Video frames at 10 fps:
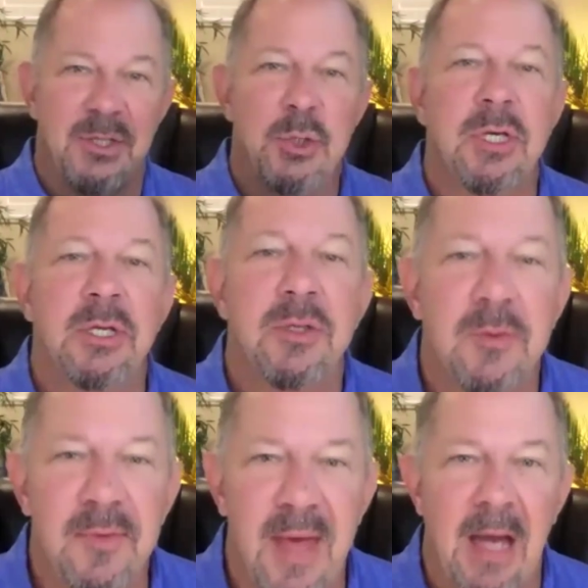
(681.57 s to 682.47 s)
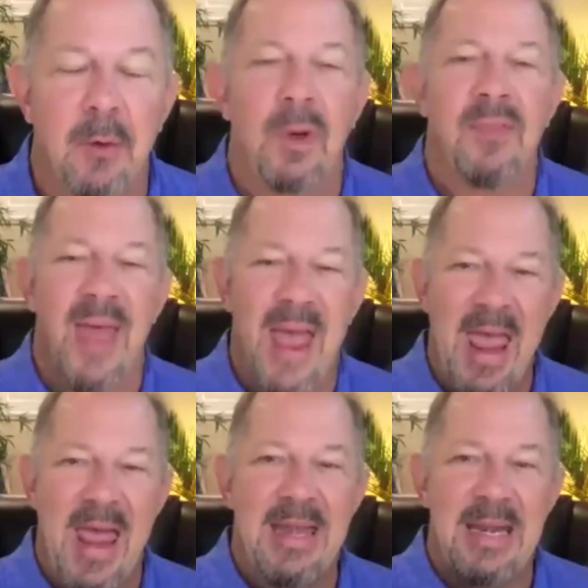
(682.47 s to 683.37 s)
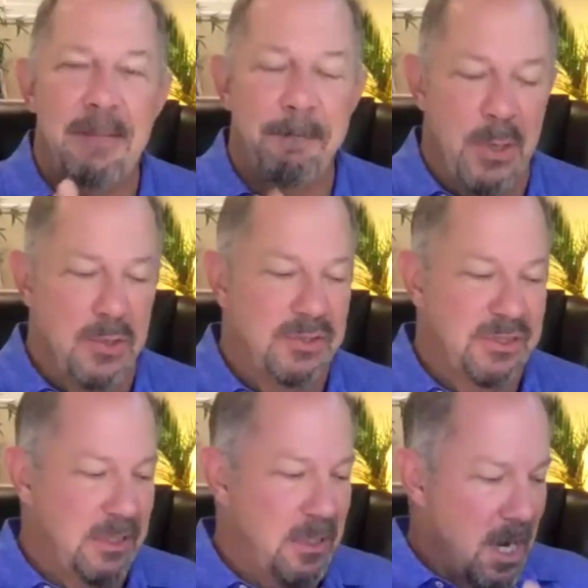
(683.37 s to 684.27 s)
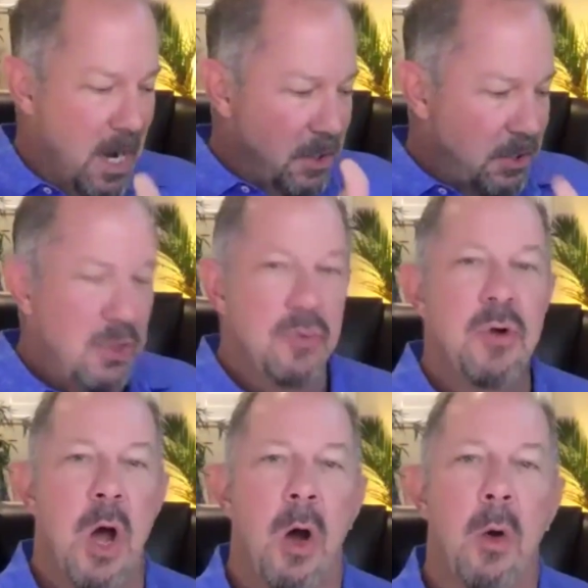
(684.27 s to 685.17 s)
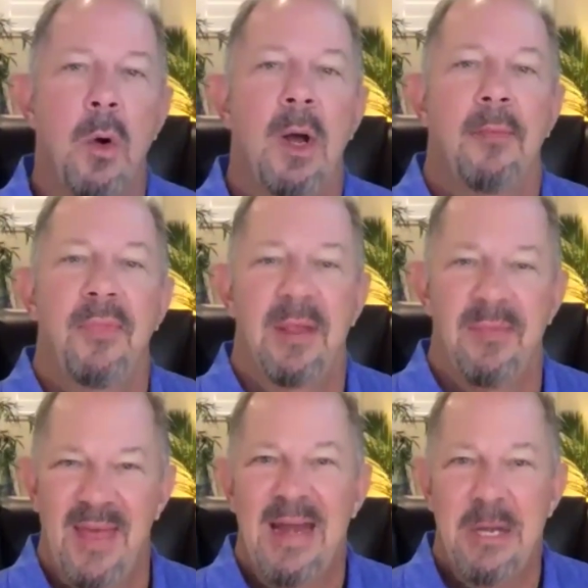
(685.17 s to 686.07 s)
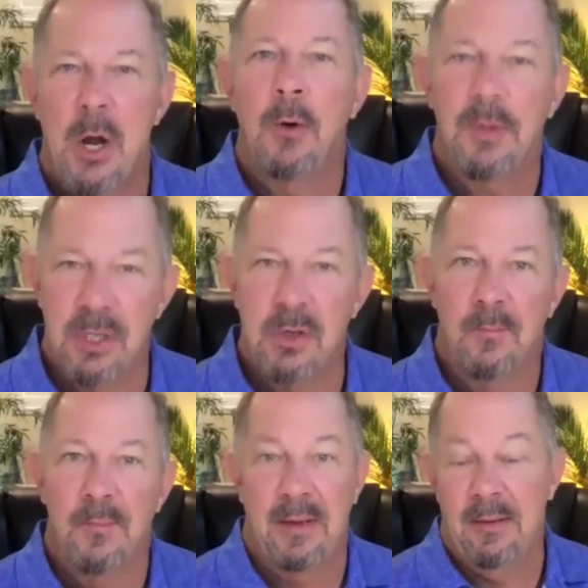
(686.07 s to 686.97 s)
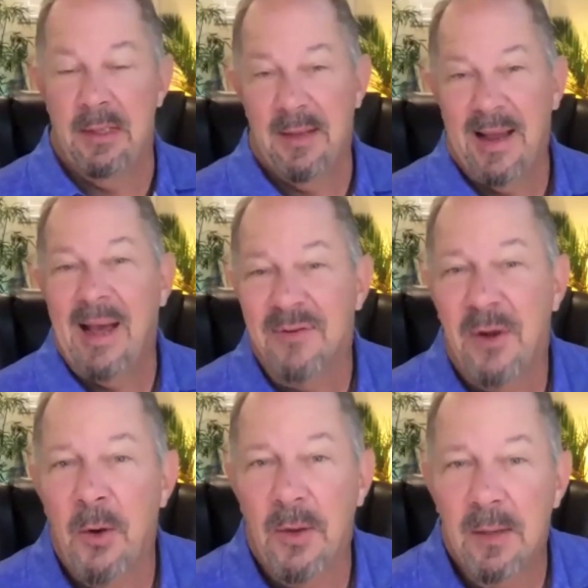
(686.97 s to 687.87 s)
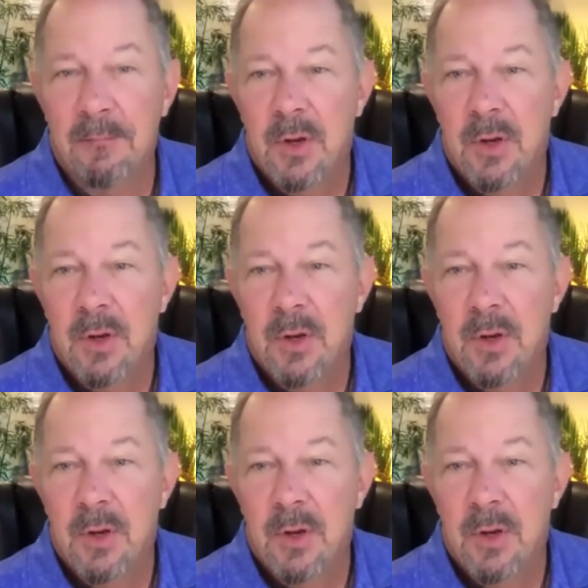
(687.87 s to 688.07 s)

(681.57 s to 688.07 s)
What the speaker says: You can do that with any person you know that they know you, and they have to know you.